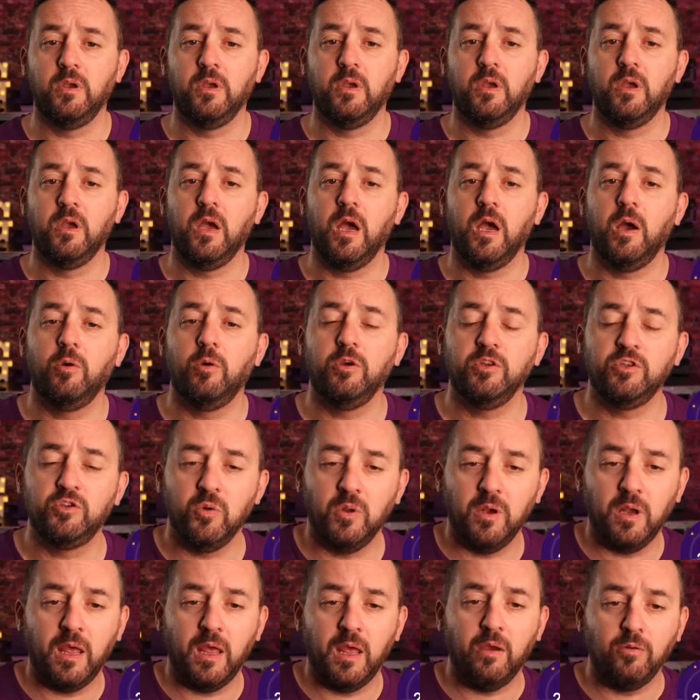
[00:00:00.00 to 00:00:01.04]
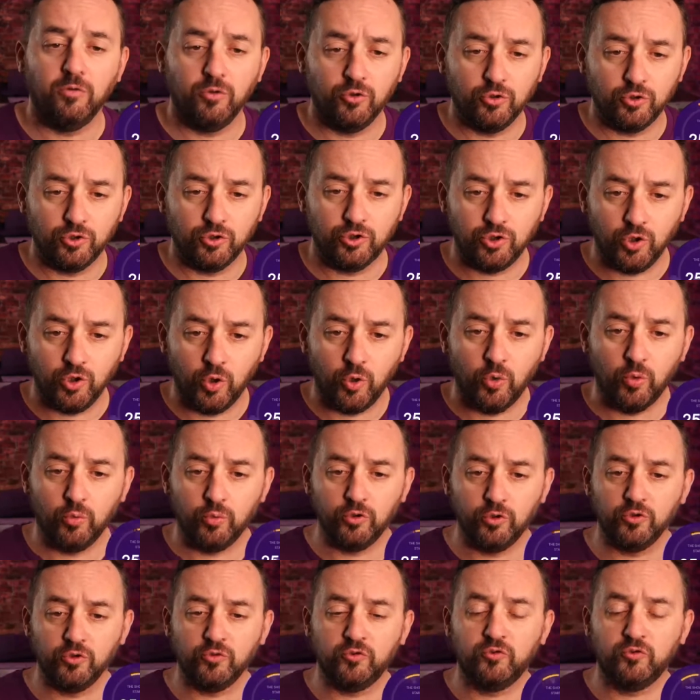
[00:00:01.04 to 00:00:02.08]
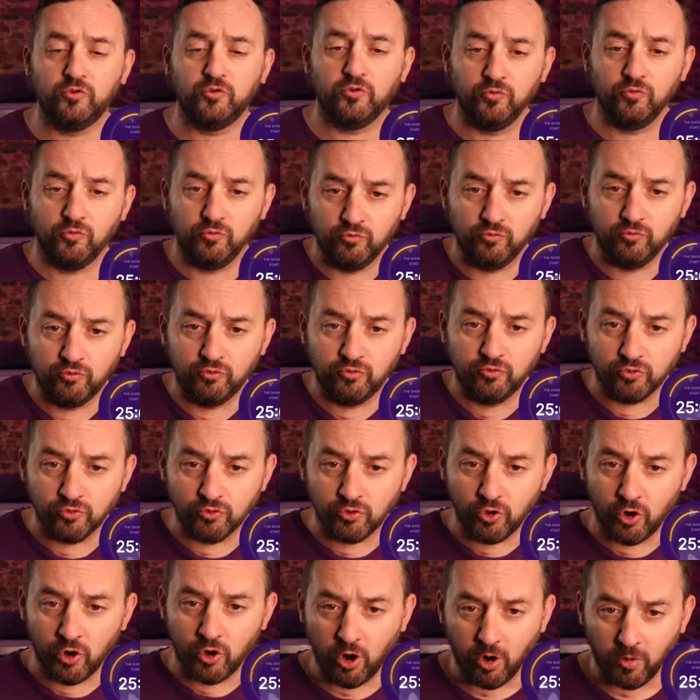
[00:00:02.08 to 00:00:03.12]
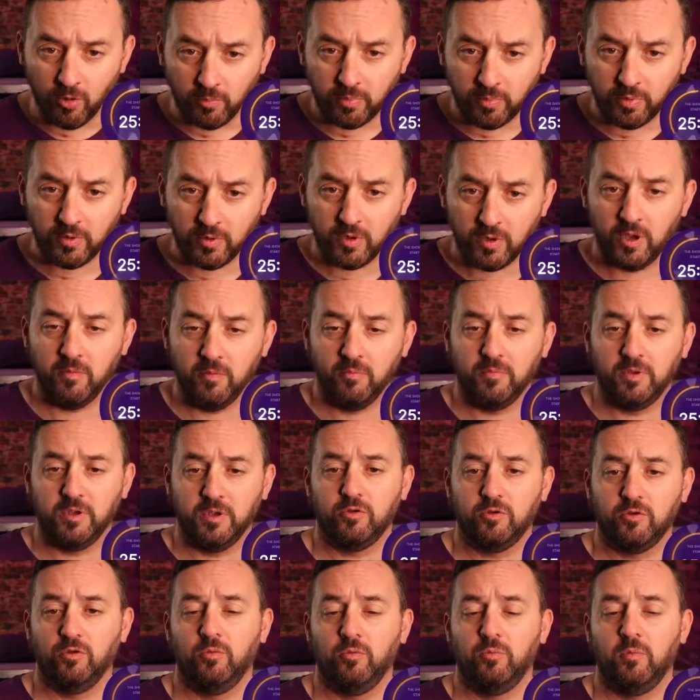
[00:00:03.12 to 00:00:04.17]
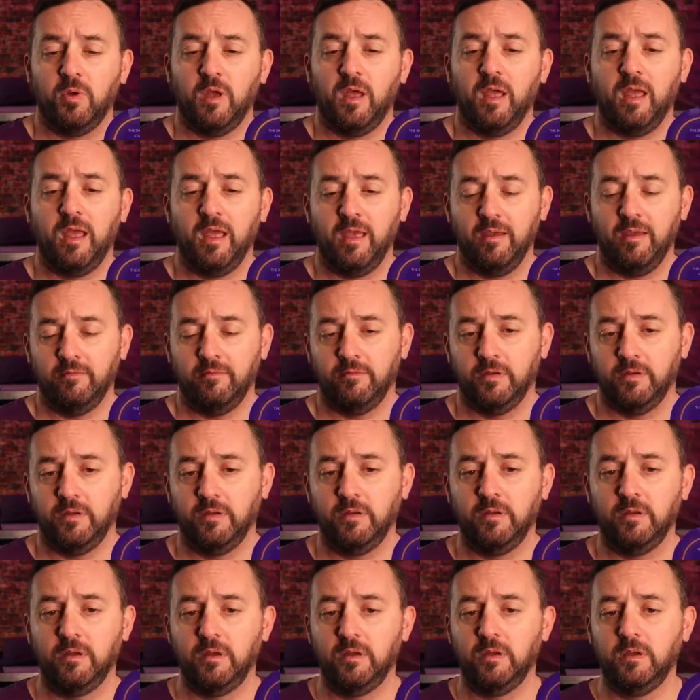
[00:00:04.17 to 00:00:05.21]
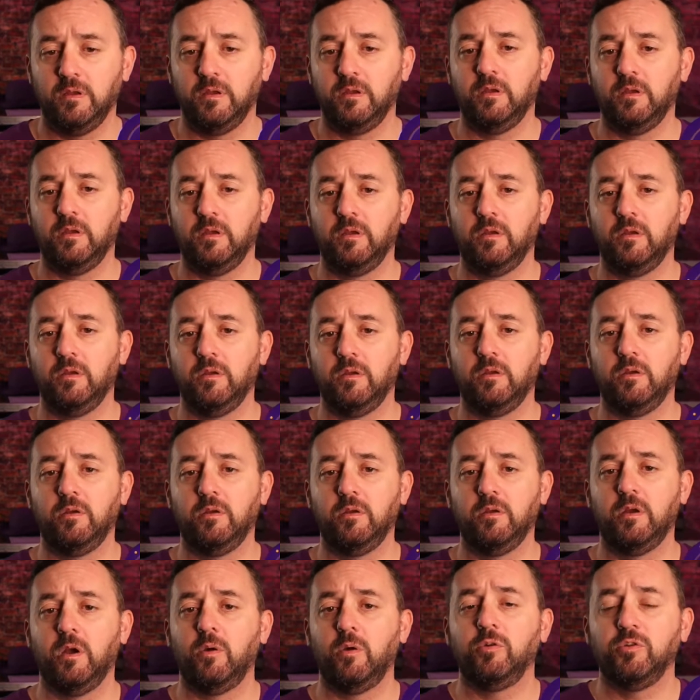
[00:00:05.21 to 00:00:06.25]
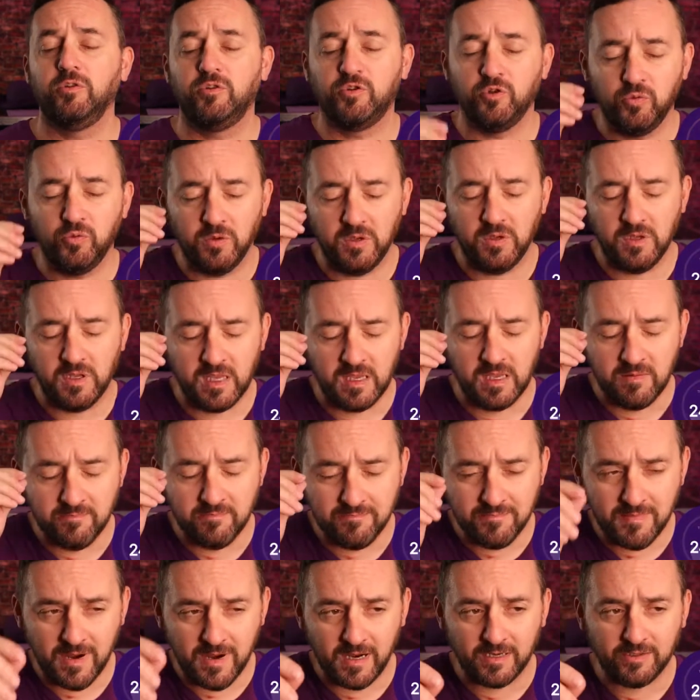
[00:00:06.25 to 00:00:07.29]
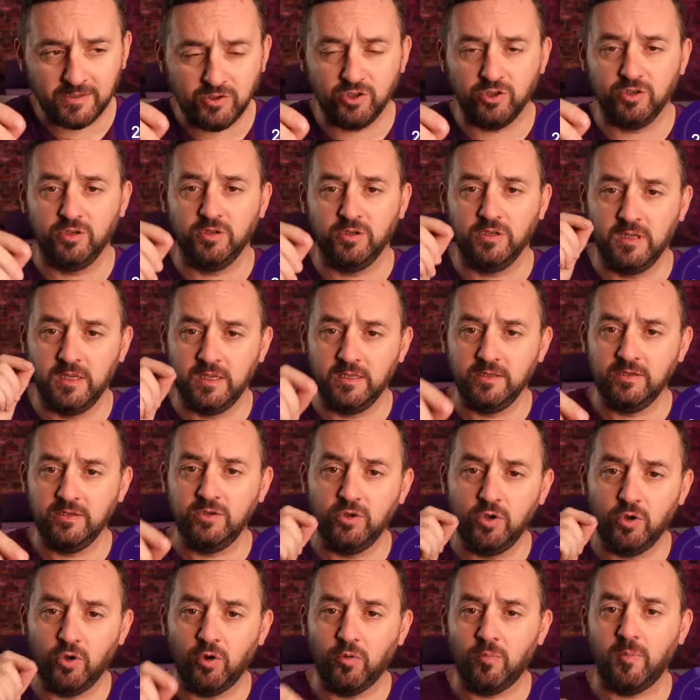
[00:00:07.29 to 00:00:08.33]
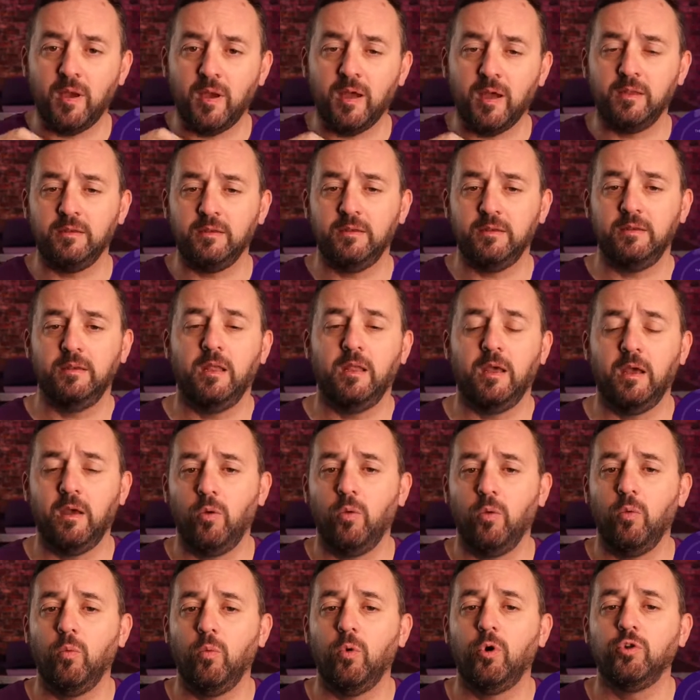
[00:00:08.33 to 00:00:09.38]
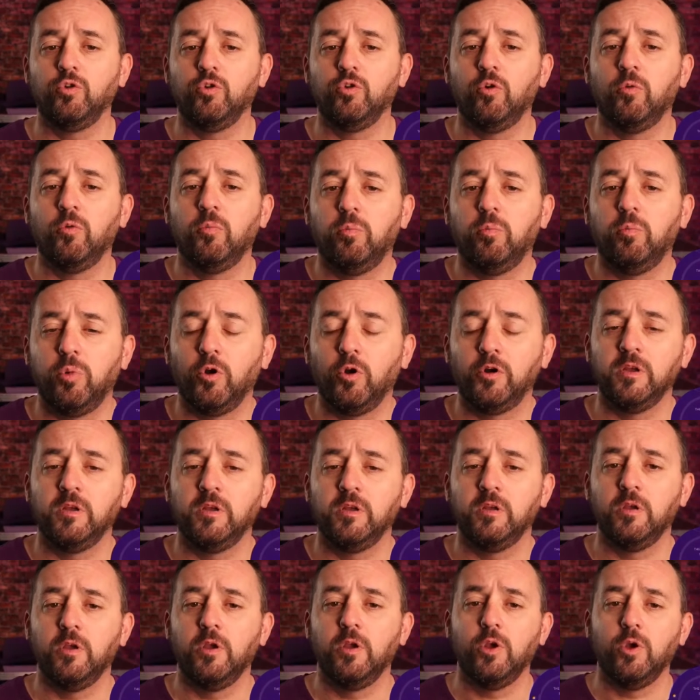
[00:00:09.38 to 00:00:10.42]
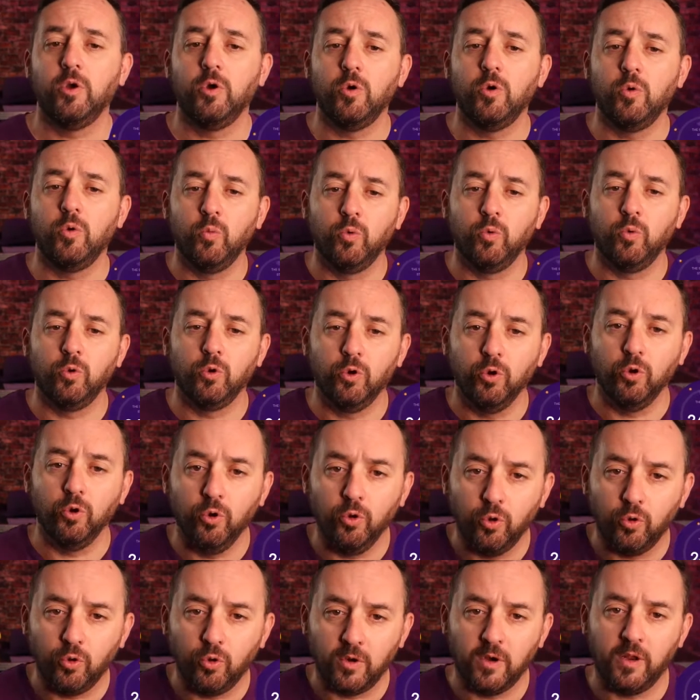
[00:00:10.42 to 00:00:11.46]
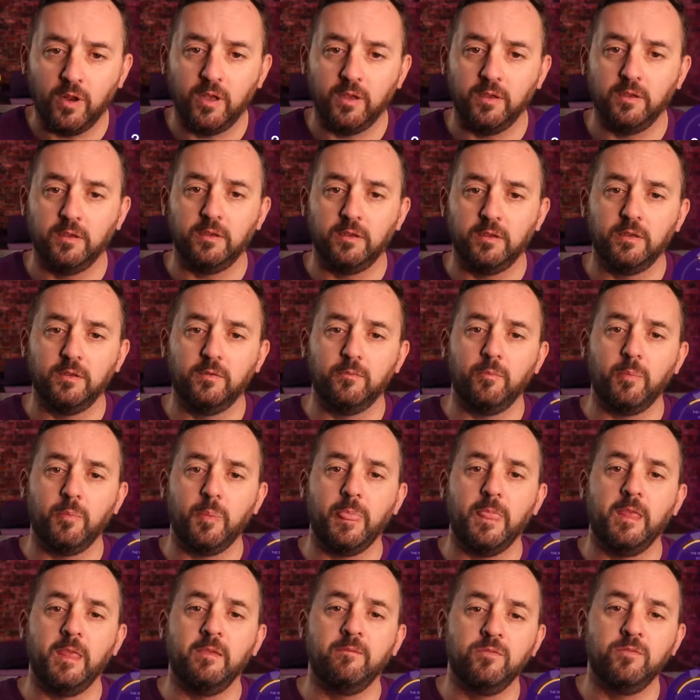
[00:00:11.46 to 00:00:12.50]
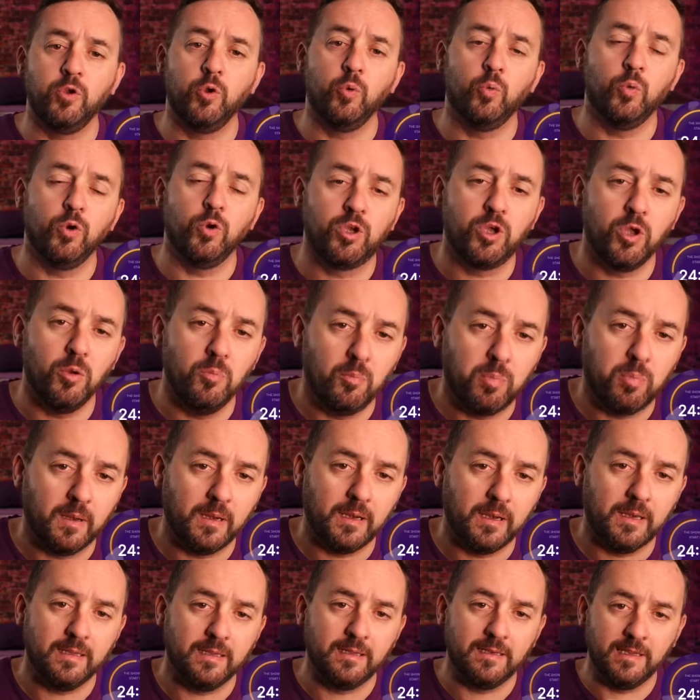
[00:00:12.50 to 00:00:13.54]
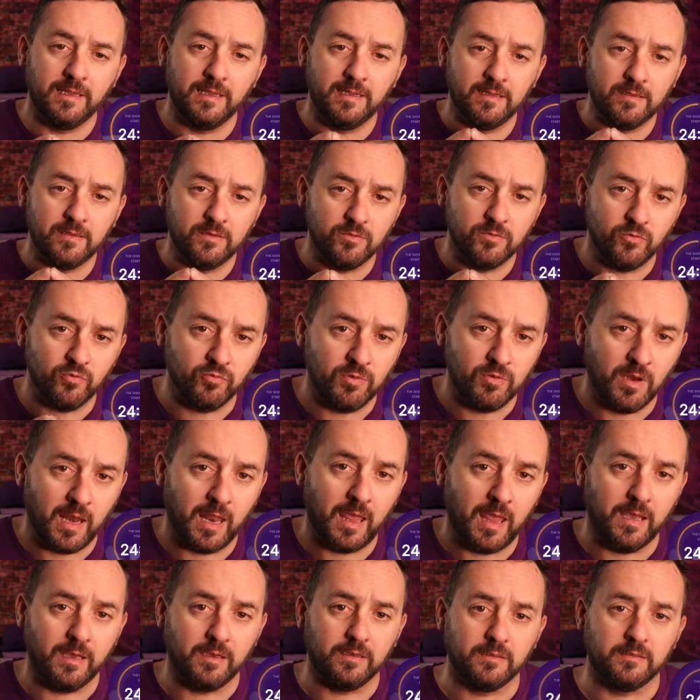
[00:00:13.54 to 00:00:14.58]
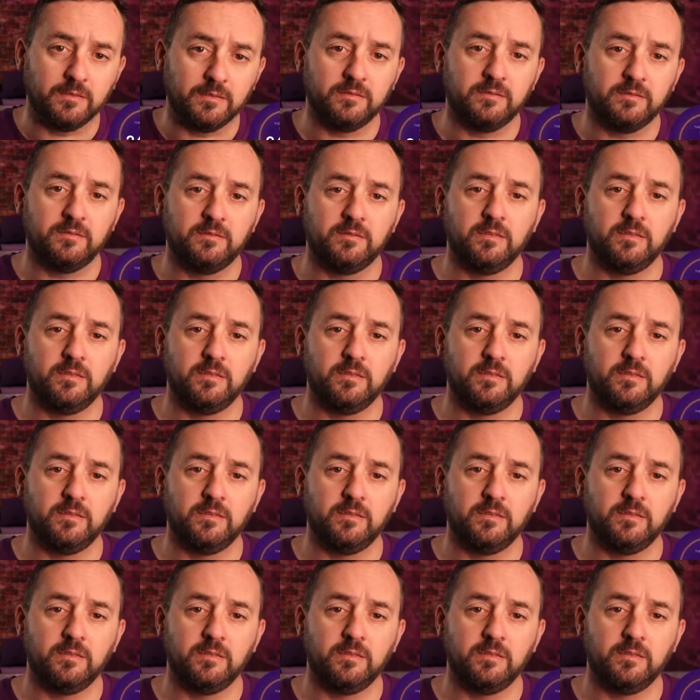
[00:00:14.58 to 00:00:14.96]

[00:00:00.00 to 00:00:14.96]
I want you to allow your shoulders to drop and become heavy. I want you to imagine in your mind now what your body would look like if you were completely relaxed.